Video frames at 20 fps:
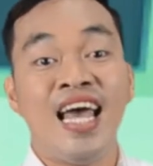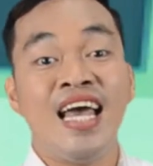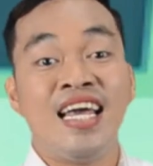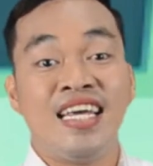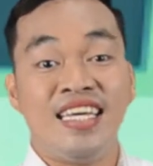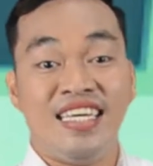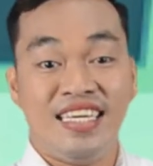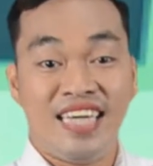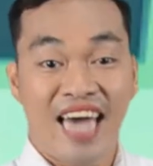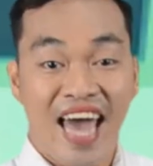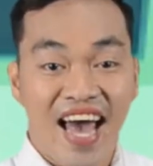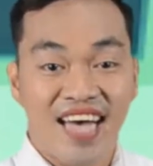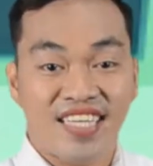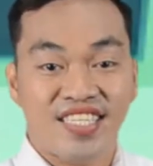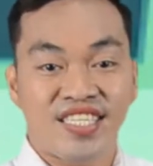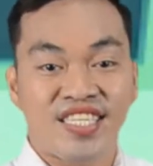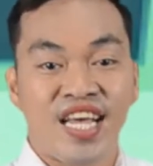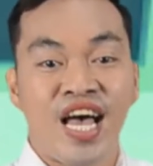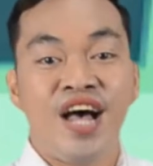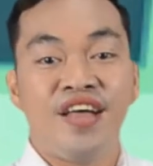
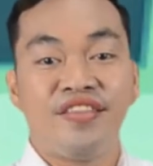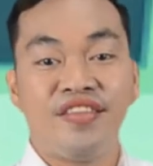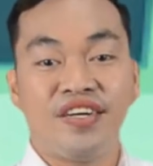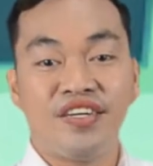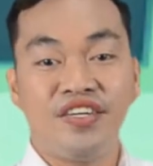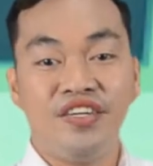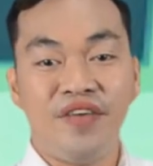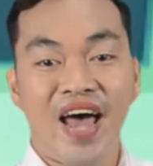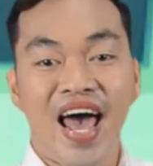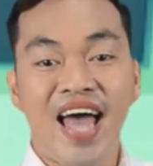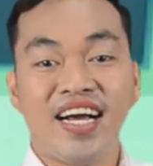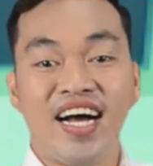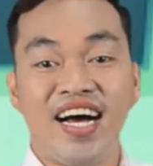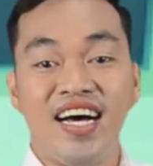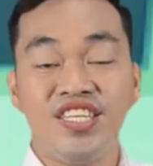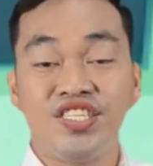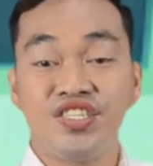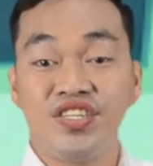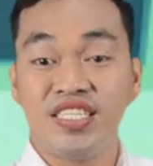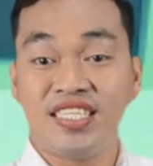Yes! The correct
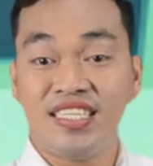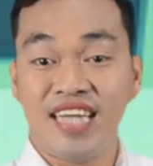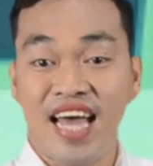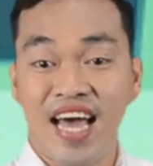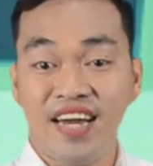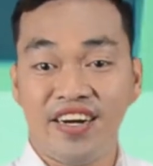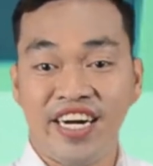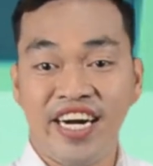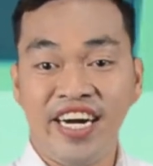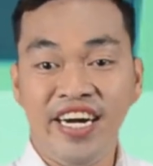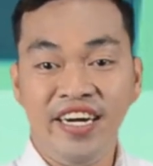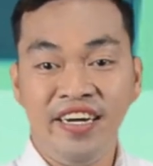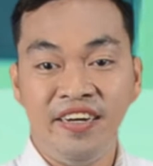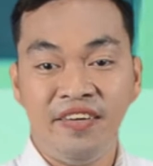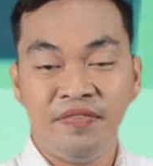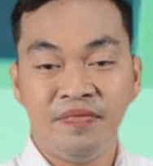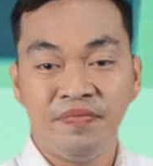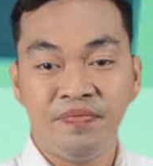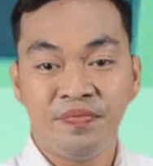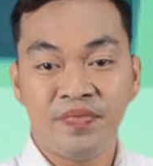answer is letter
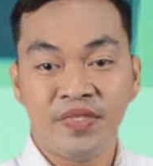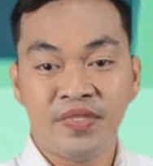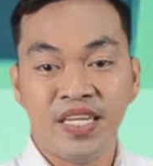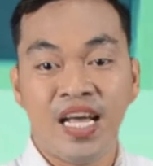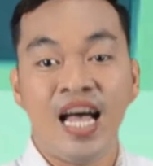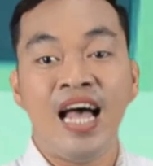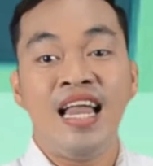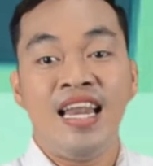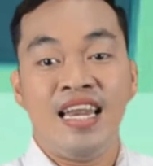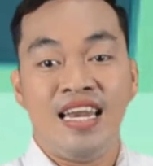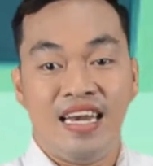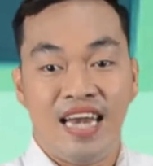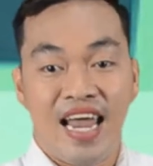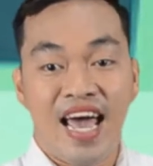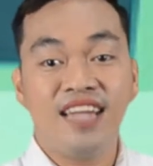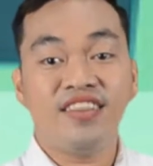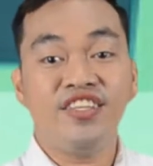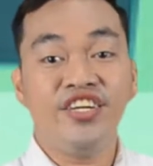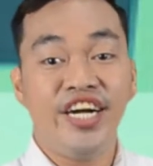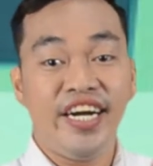
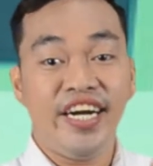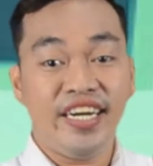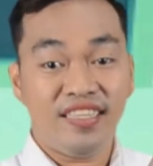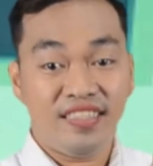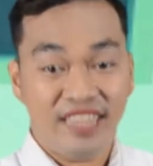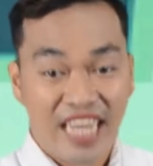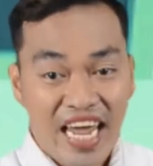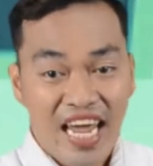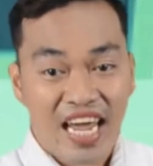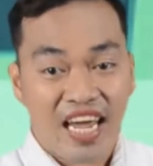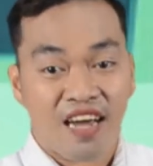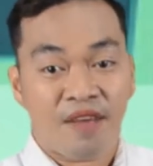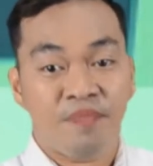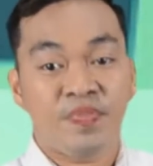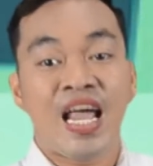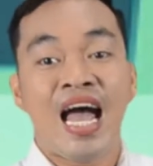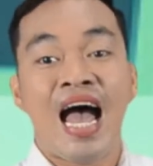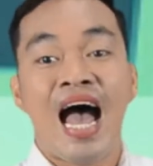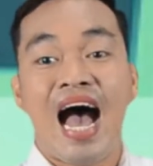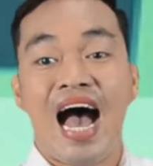D.
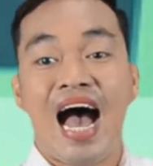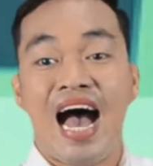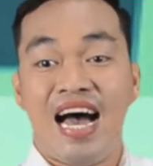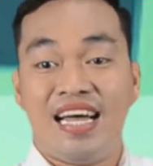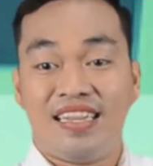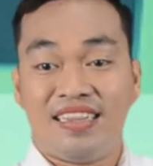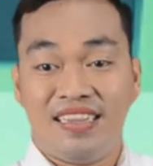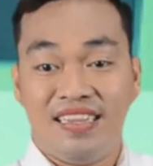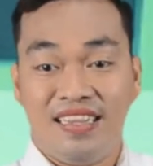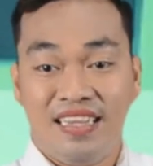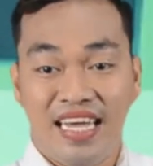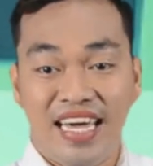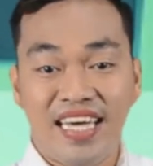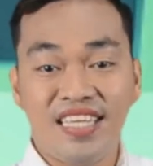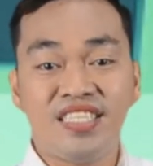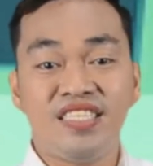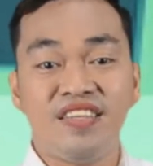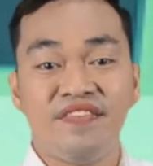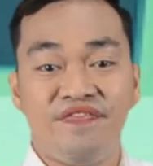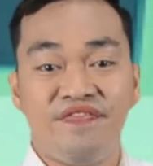At
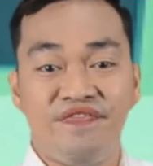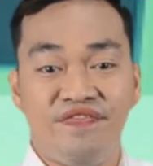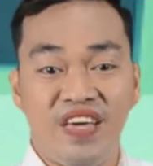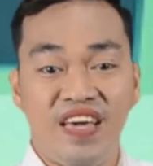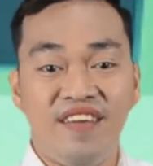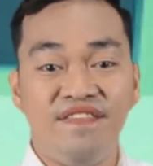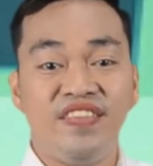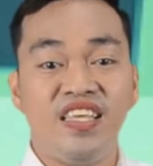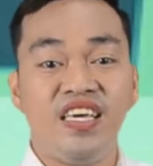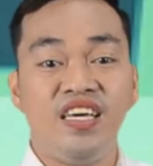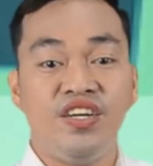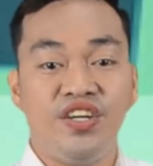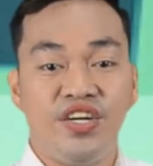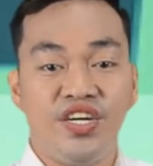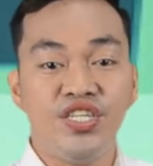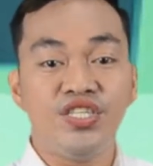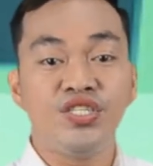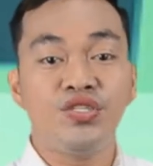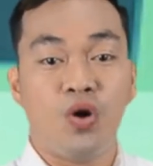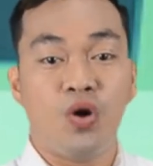least 50
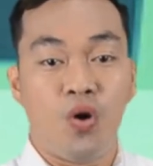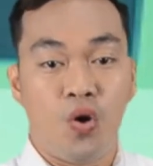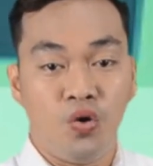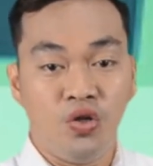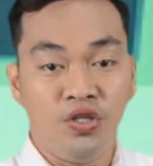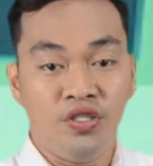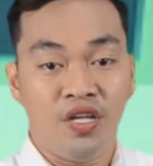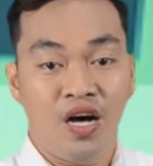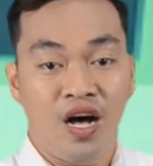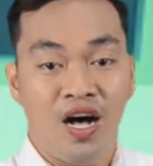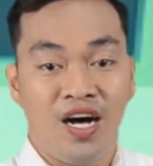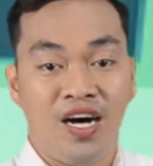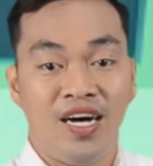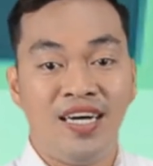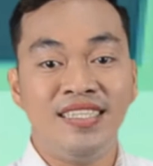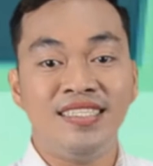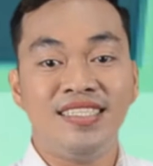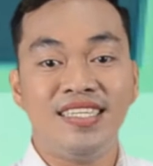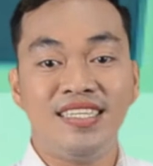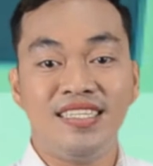years old
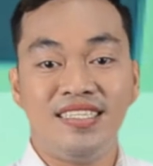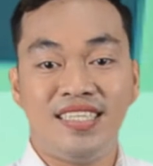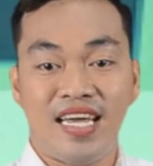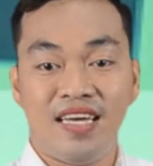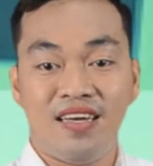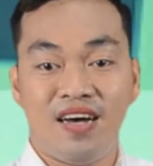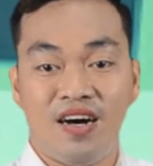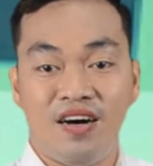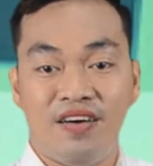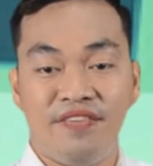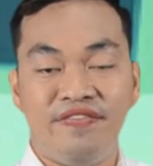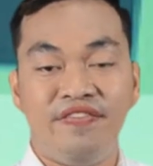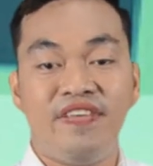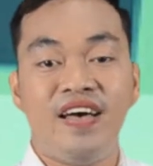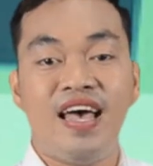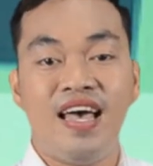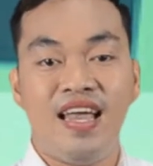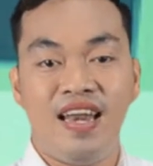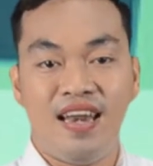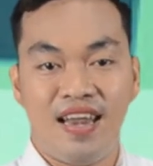on the day of
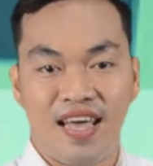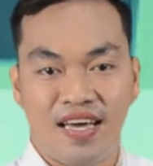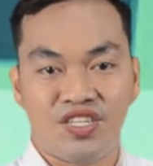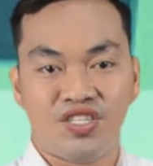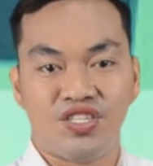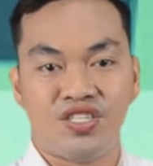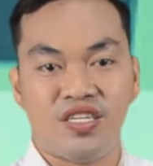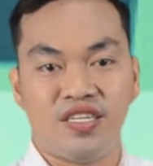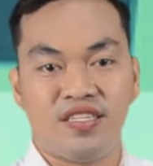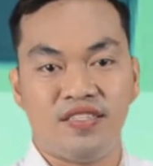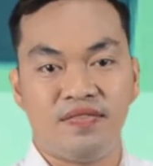election.